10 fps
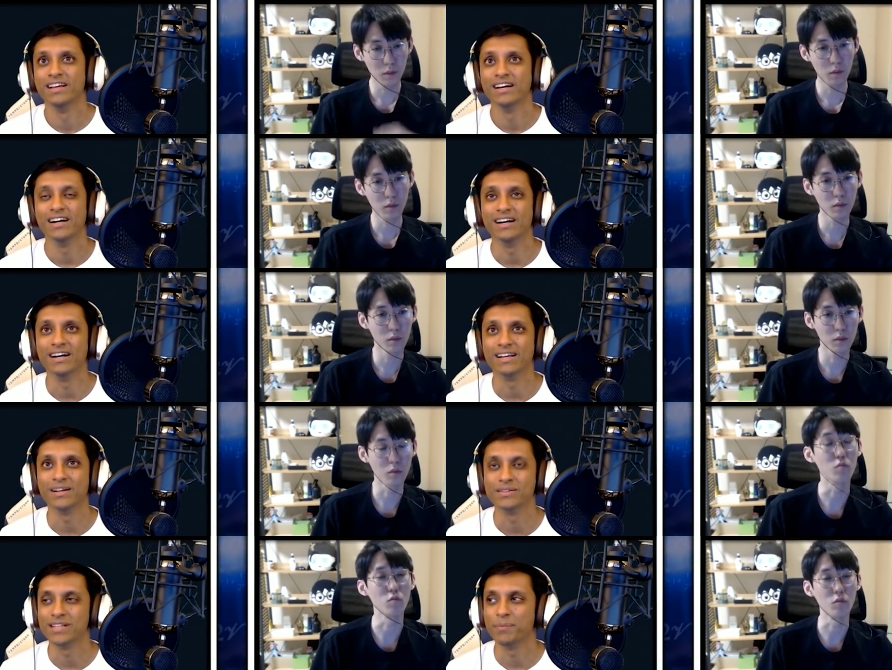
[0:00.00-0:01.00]
Speaker 1: Uh, you
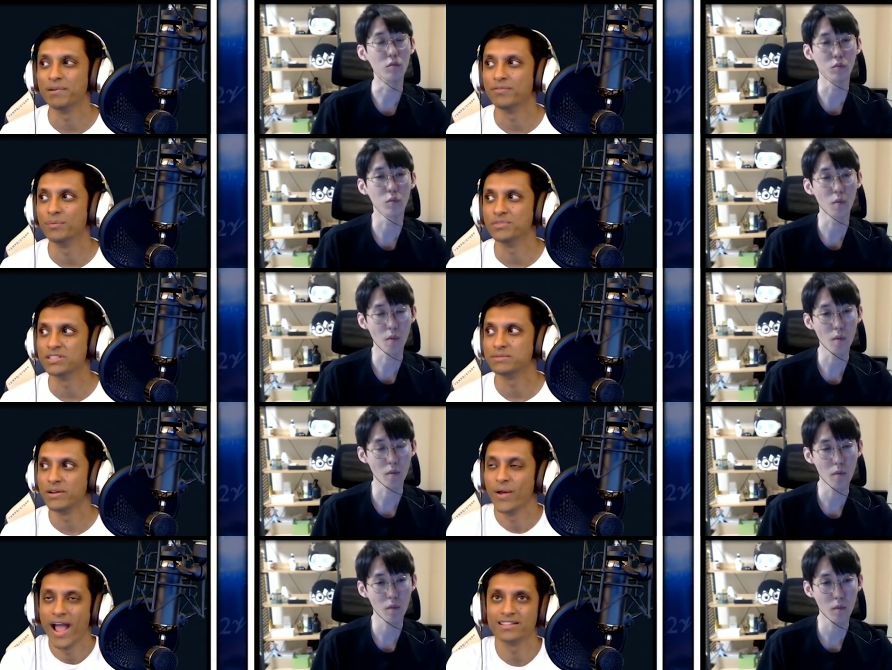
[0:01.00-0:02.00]
mm-hmm. know, hmm. separate from just
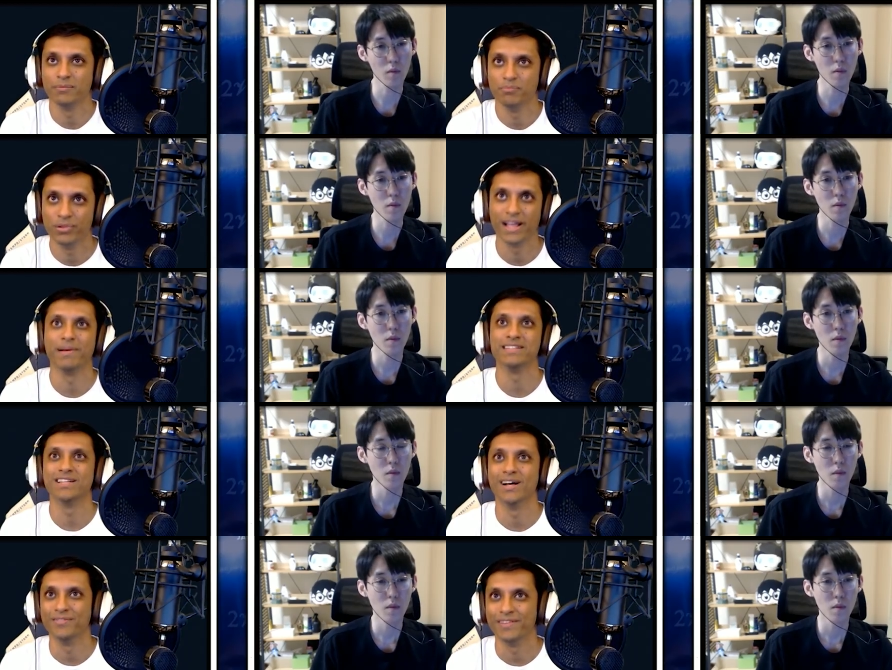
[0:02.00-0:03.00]
you know actually playing
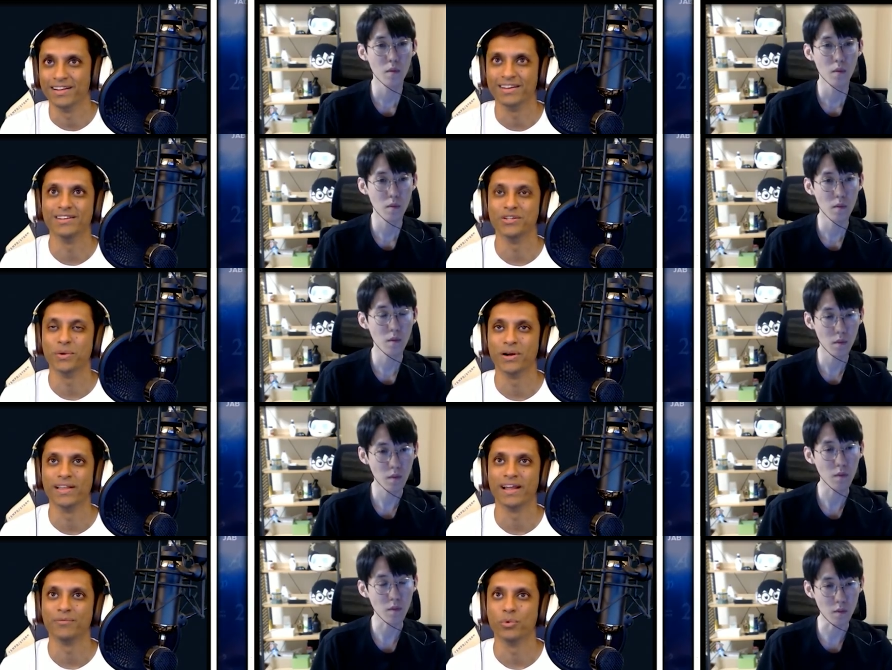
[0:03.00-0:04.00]
myself and doing all
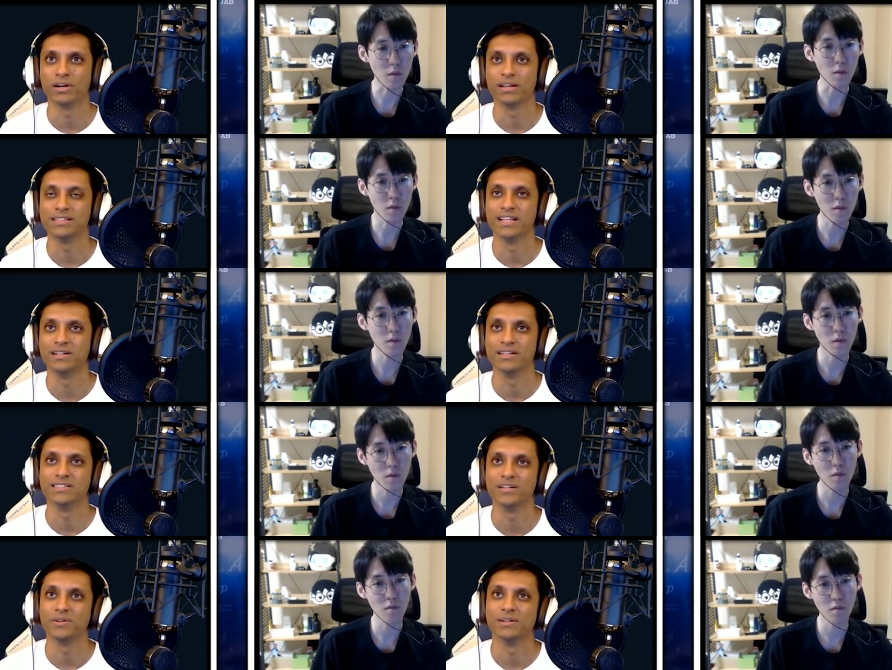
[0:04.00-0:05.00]
that at hmm. work, etc., cetera,
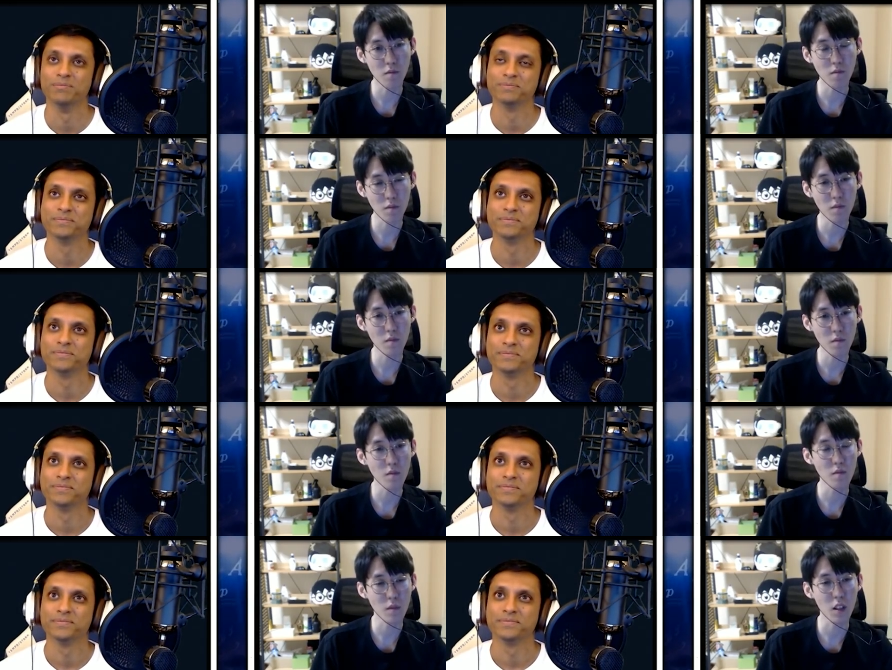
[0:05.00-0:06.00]
etc. Cetera
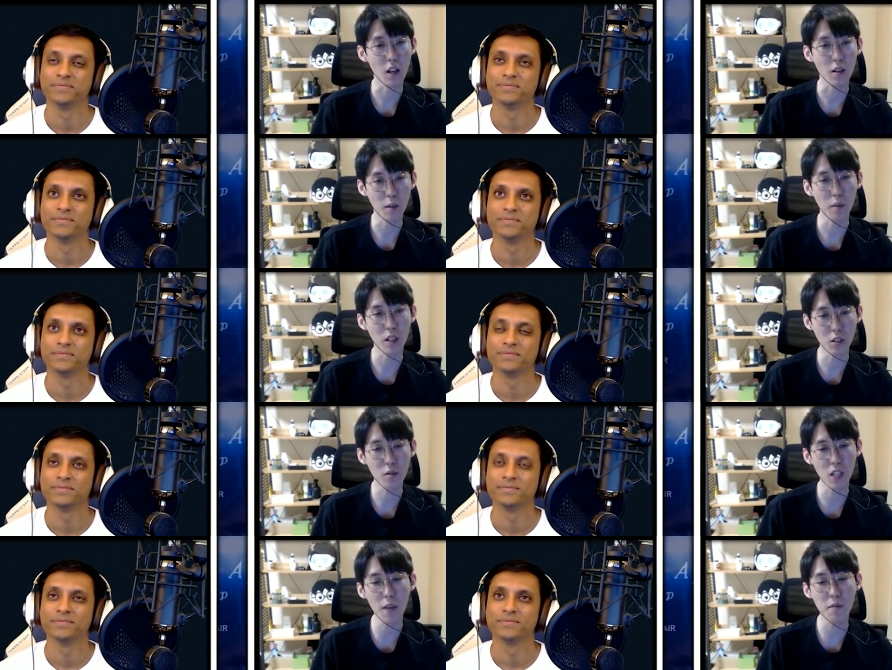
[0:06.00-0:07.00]
Speaker 2: yeah that's not
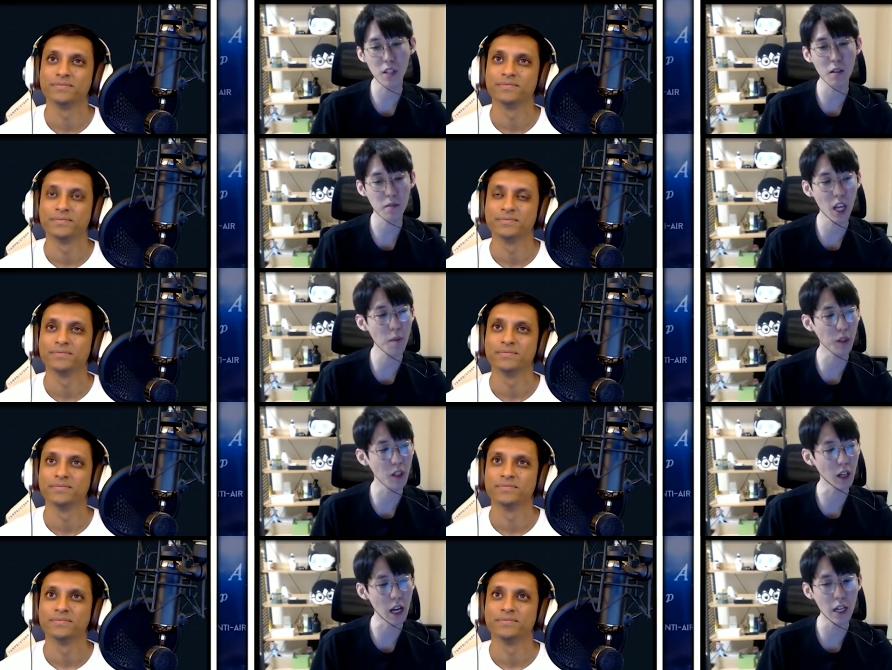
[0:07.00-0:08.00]
same same same thing
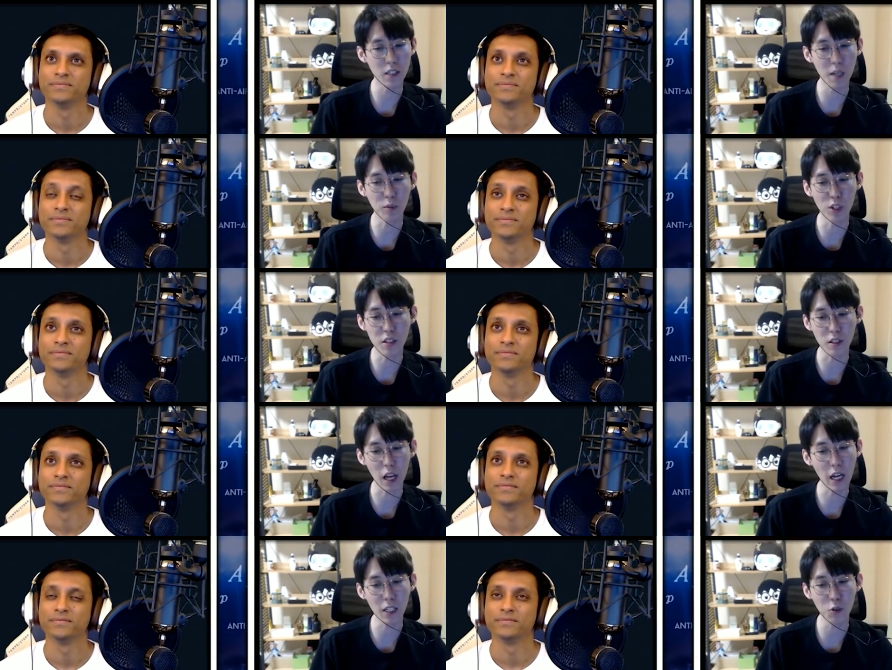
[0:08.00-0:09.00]
uh same reason
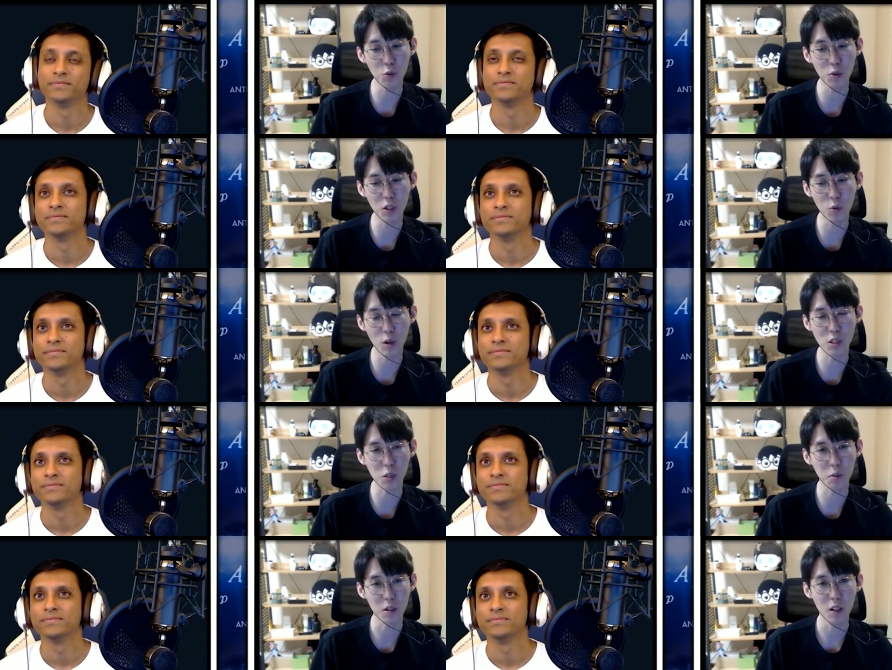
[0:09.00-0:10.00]
i don't
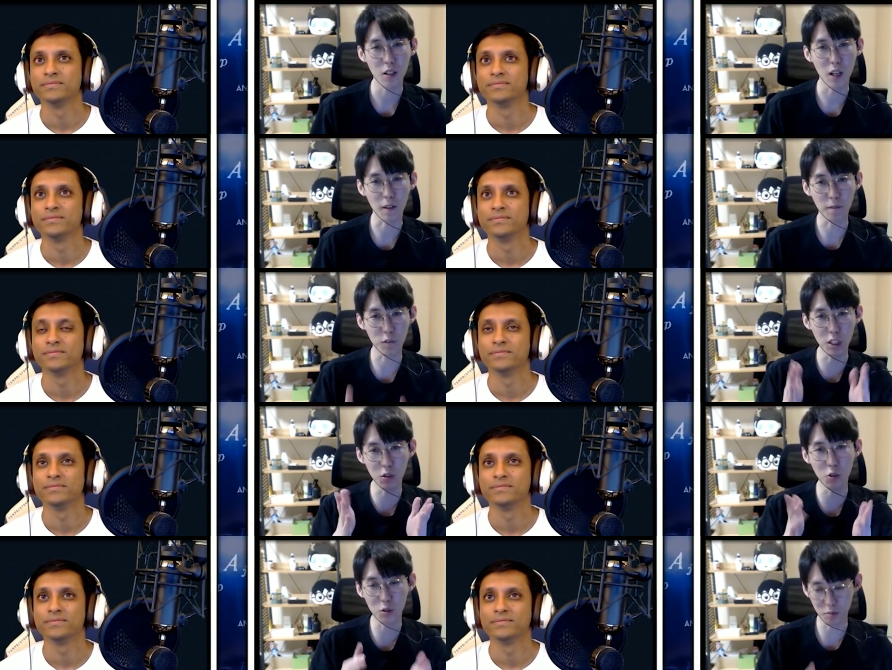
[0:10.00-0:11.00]
like
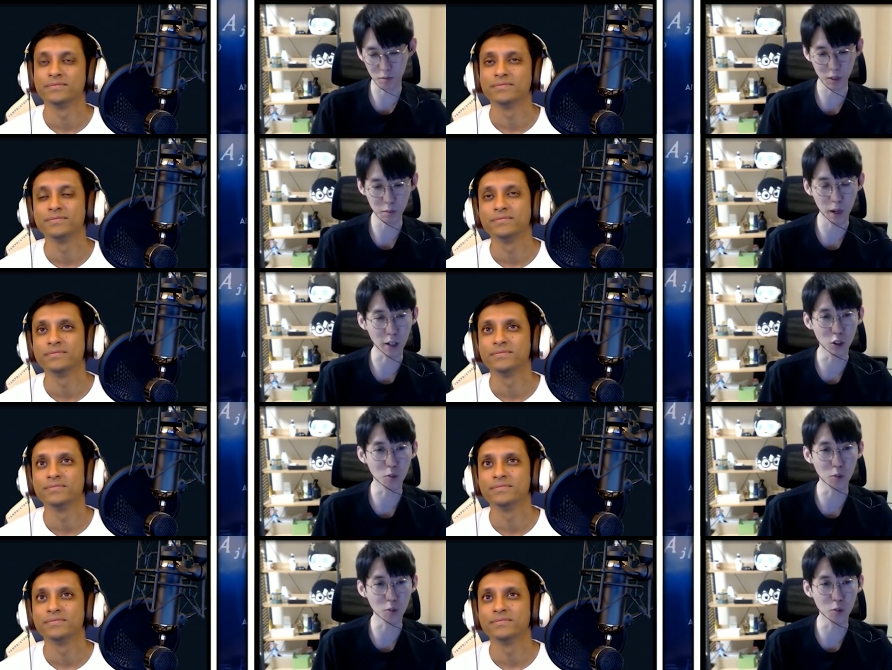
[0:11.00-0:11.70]
video in my room